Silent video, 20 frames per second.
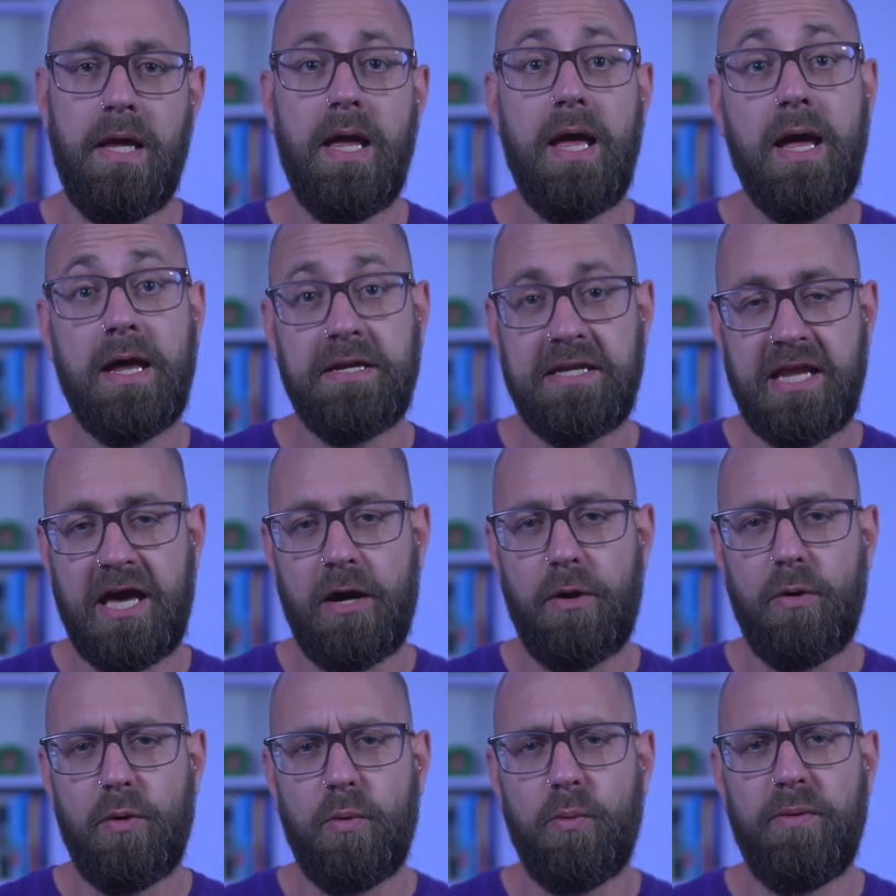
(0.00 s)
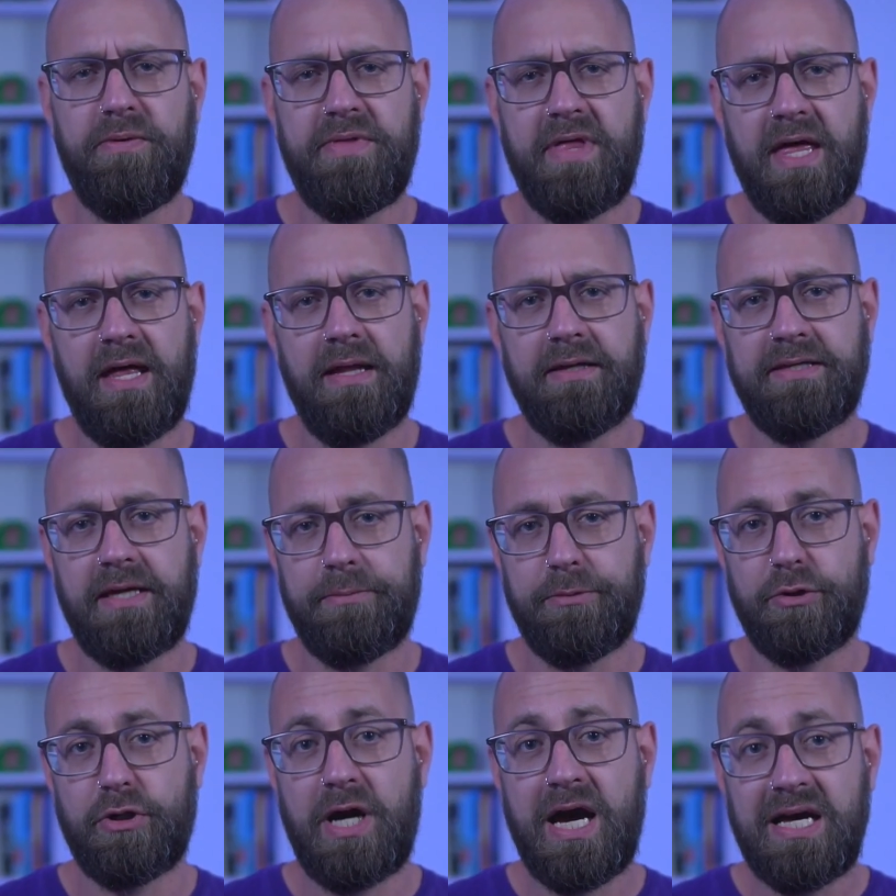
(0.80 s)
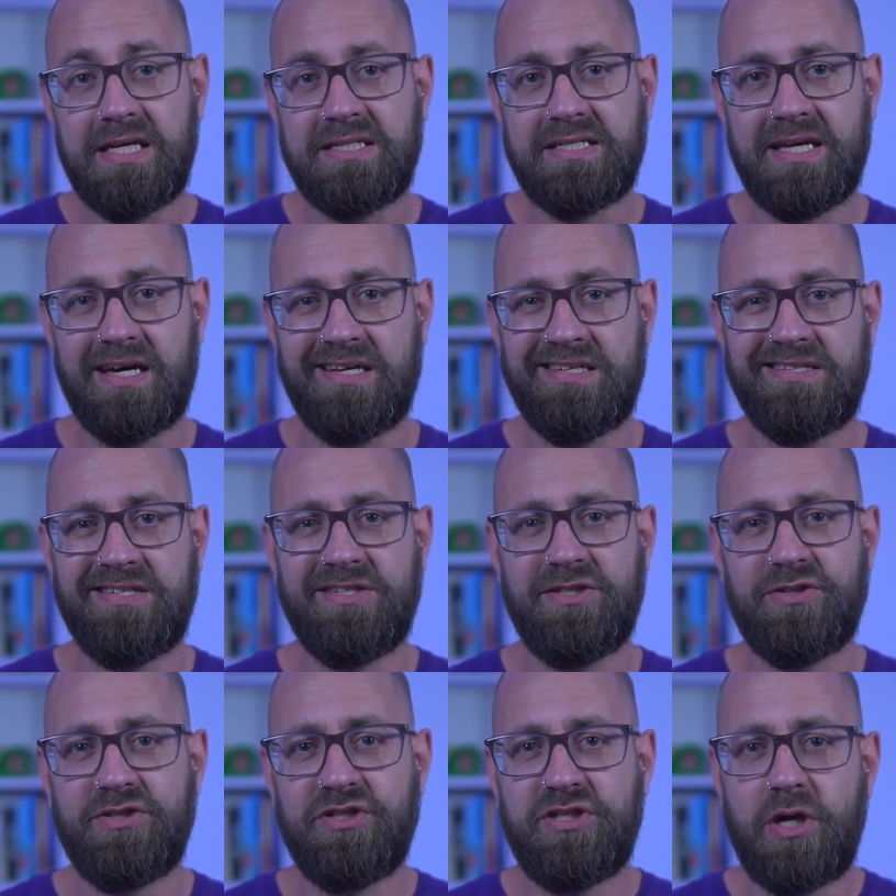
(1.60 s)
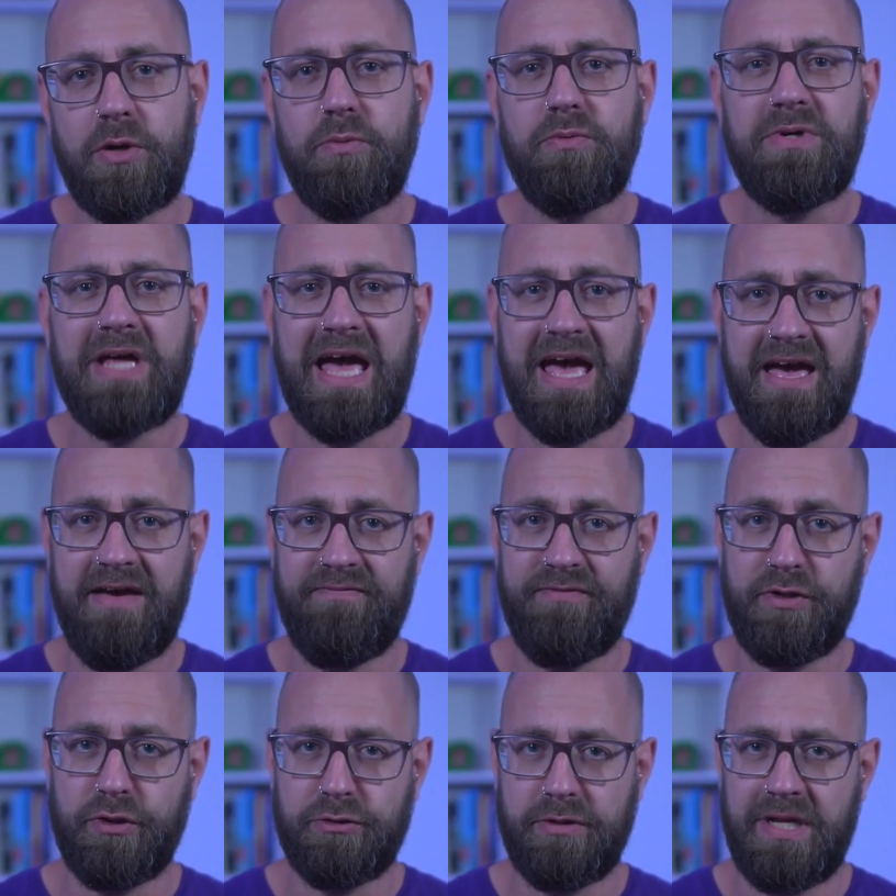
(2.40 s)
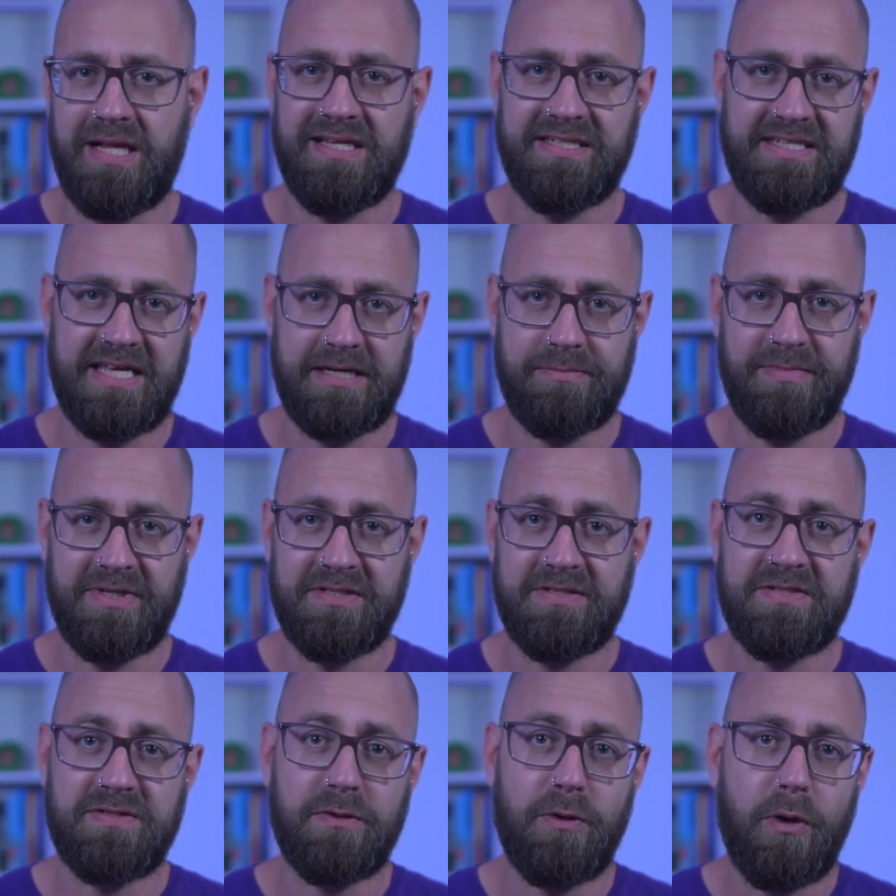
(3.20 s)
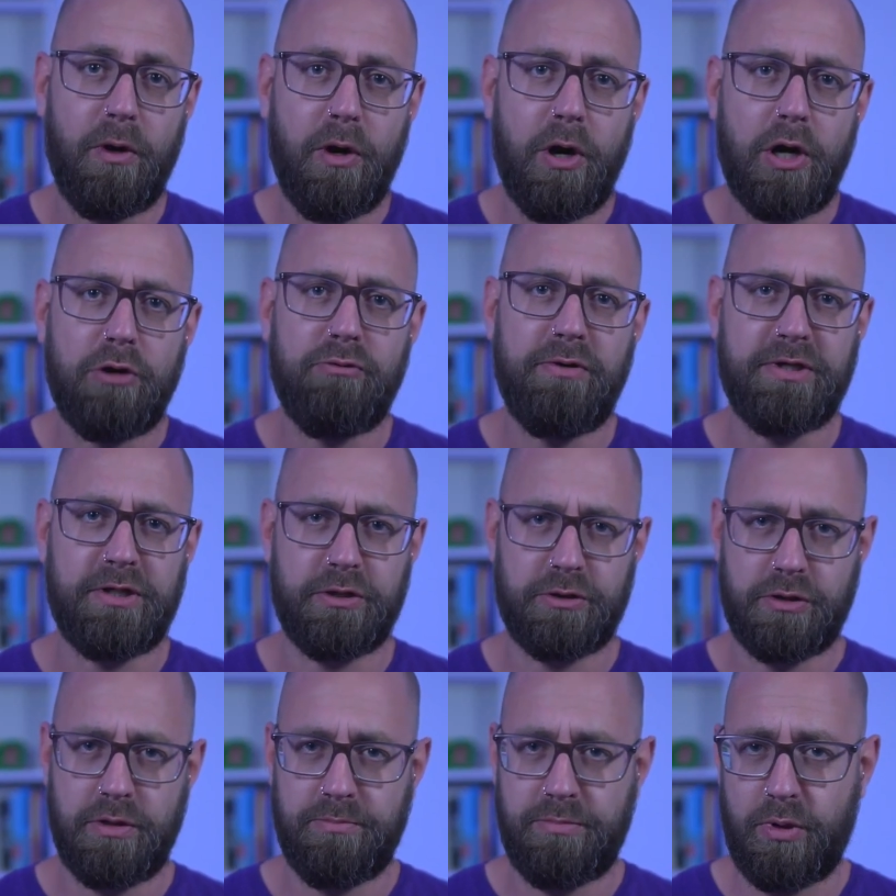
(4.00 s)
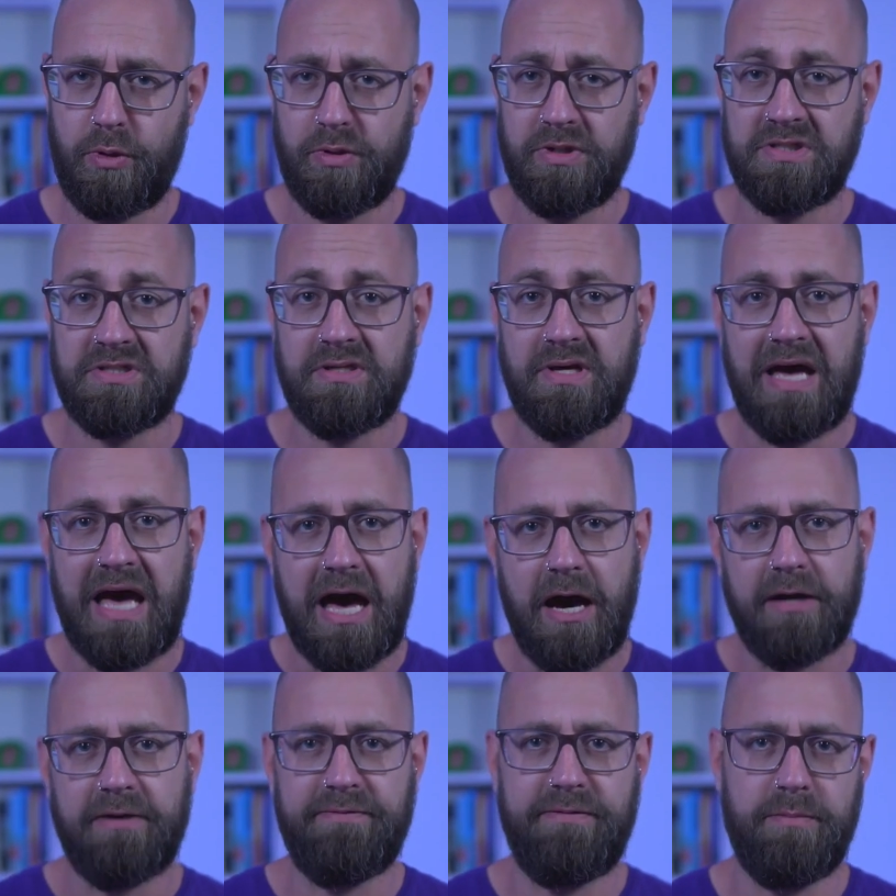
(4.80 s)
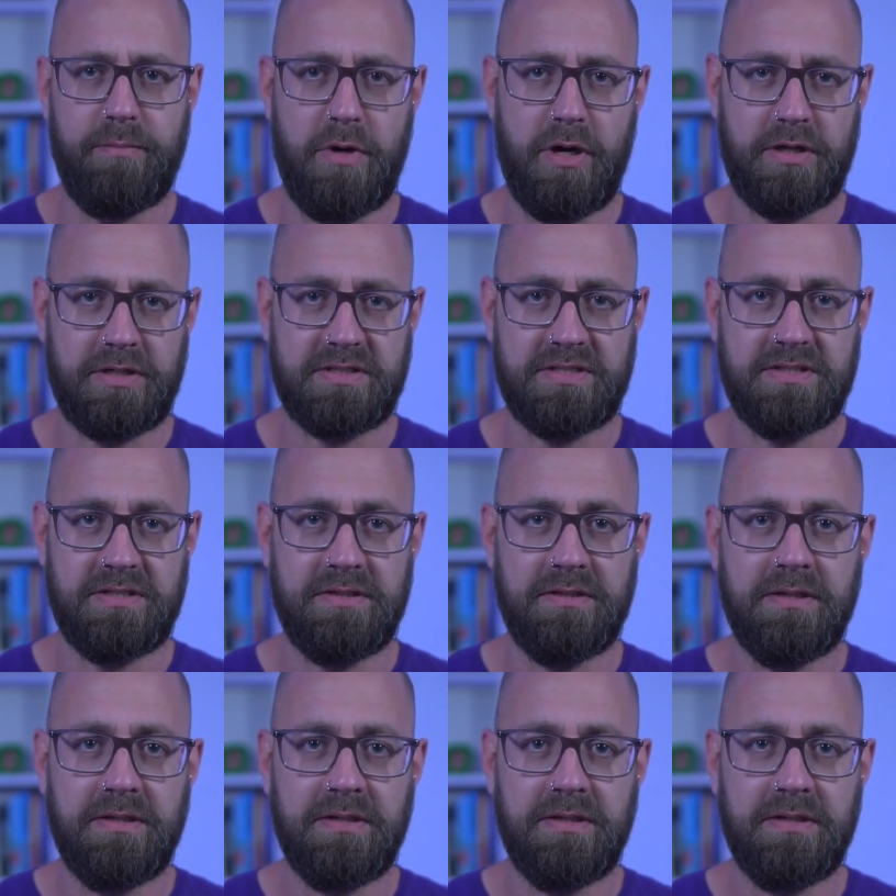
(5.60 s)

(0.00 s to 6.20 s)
Now, with LWR sites, you don't have URL segments or record components out of the box.